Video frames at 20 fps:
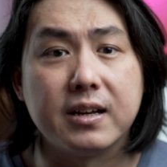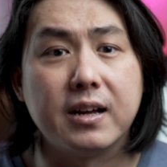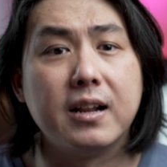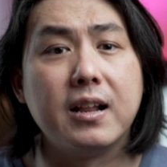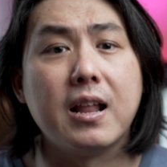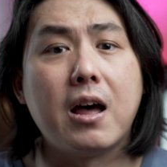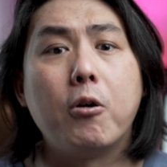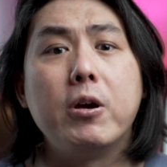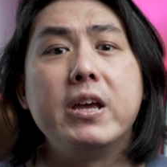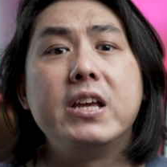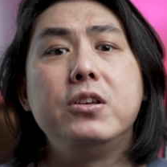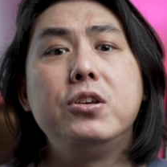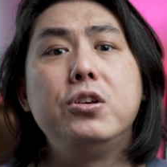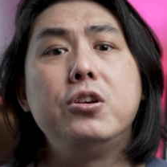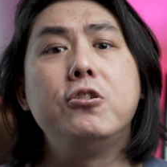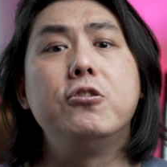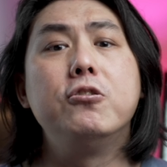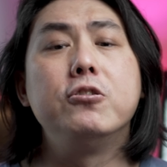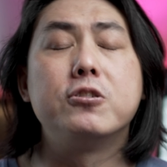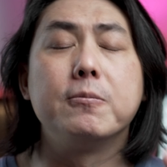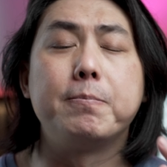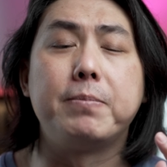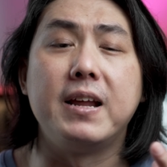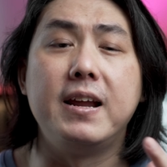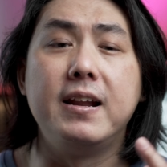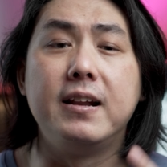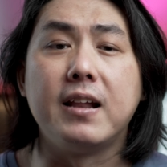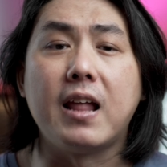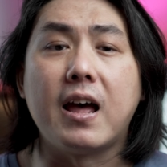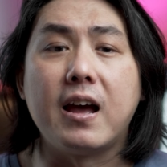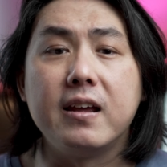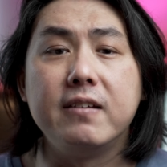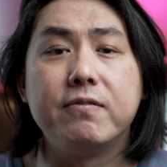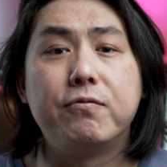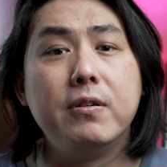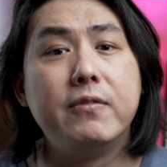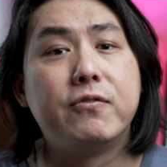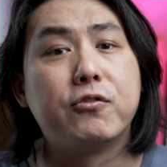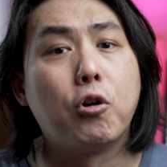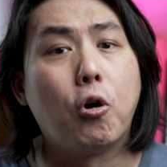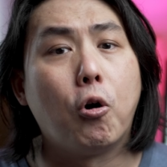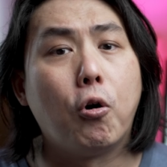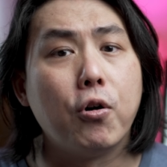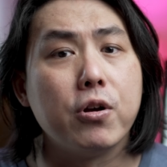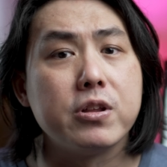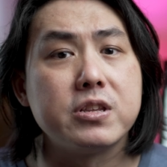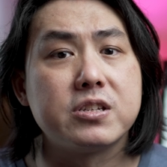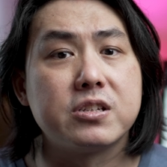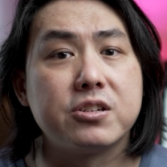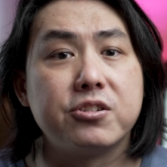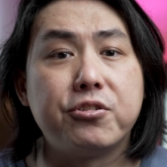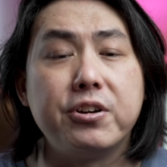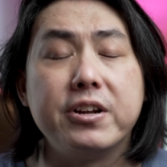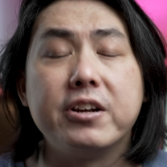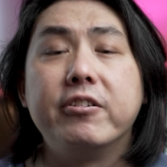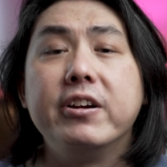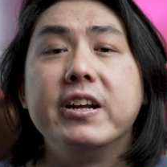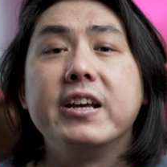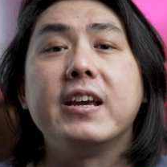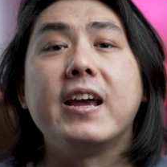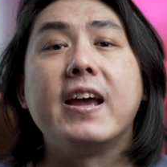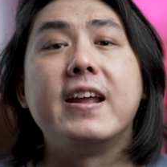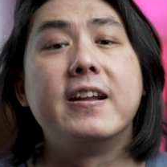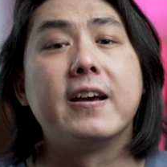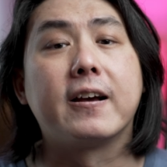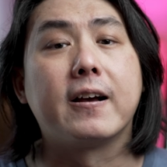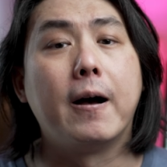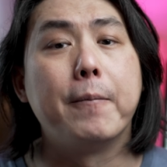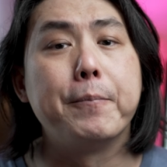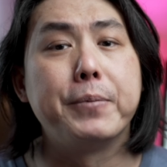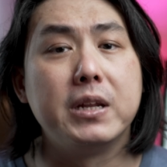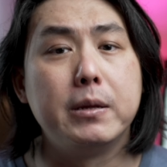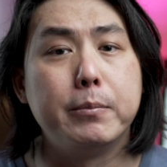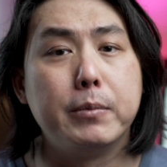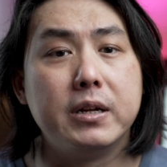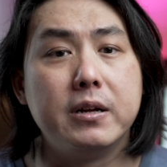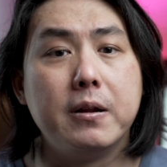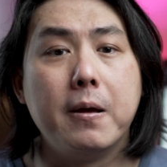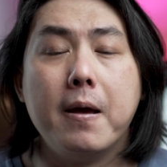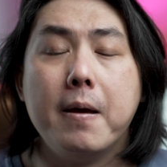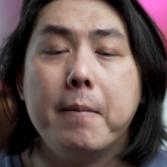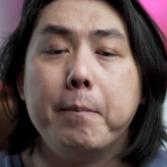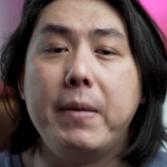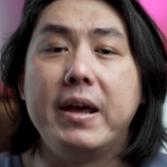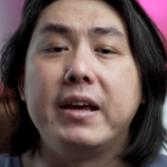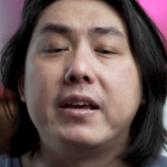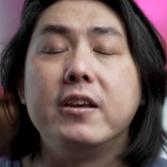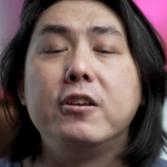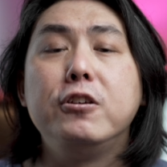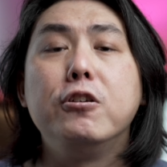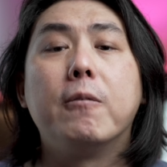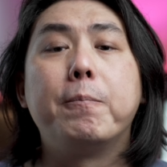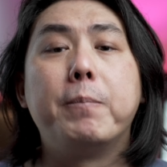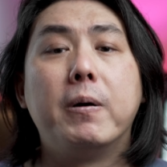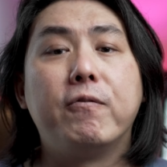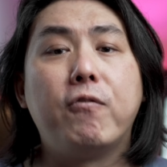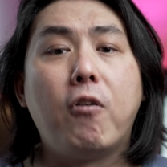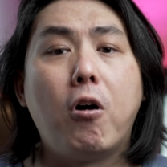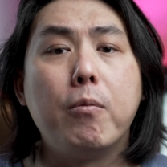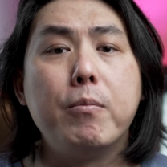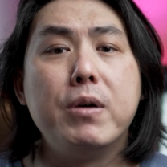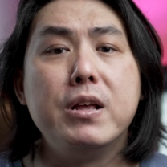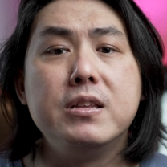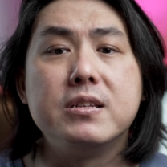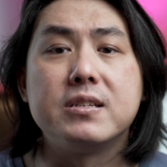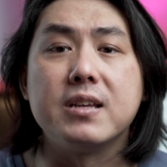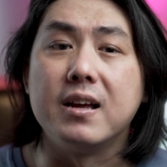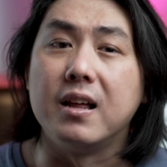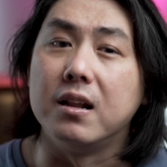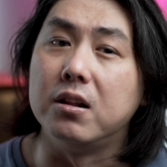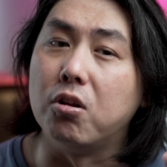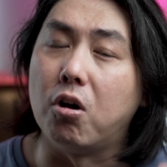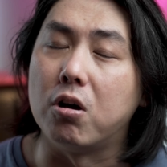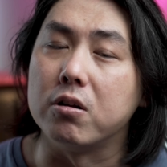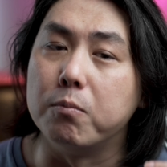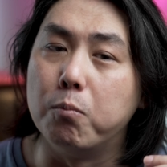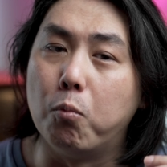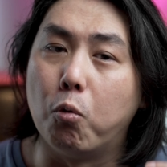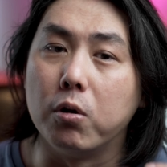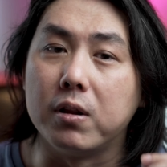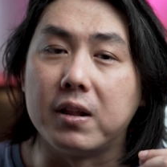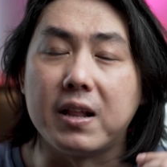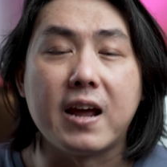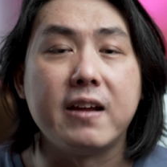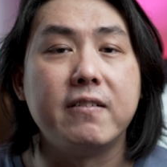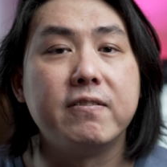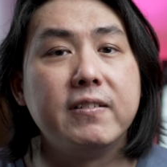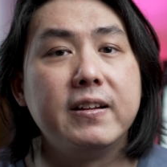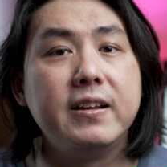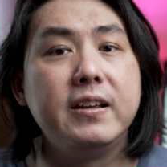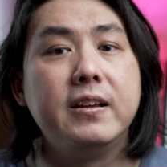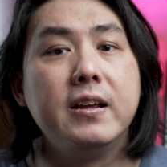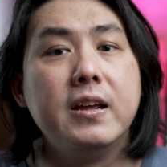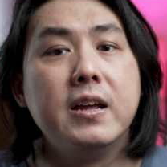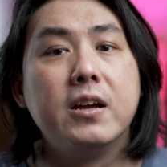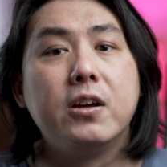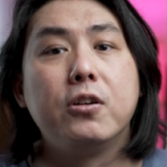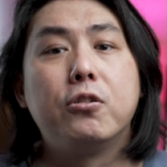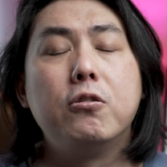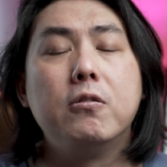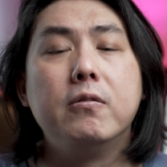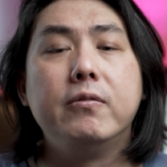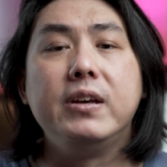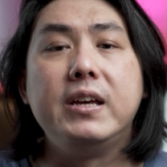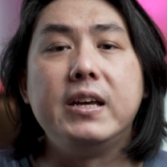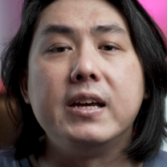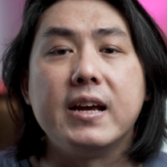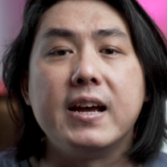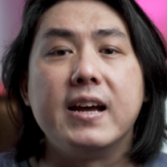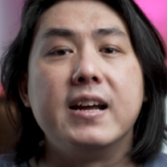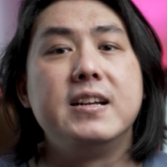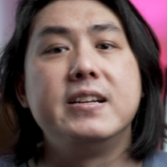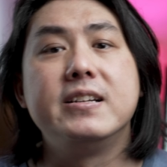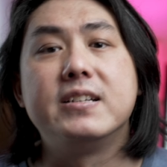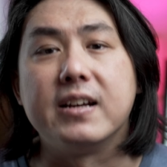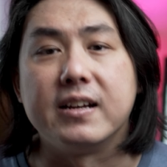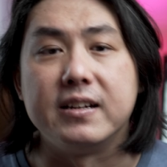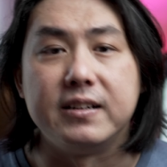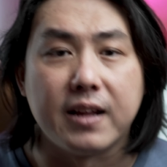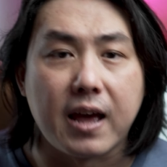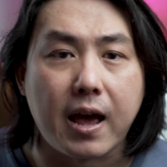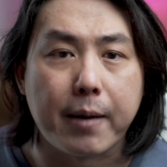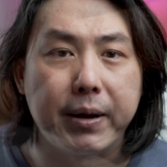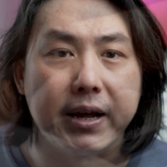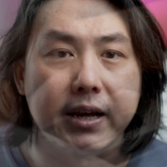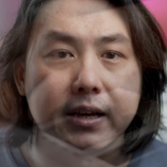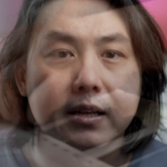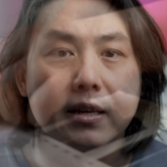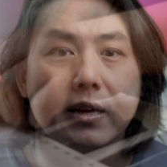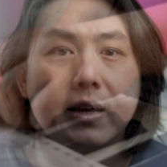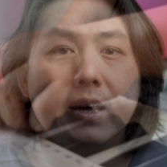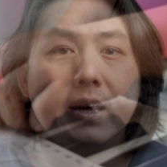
allowing you to play live with chords, triggering an accompaniment, making your performance a lot more lively, groovy, and dynamic.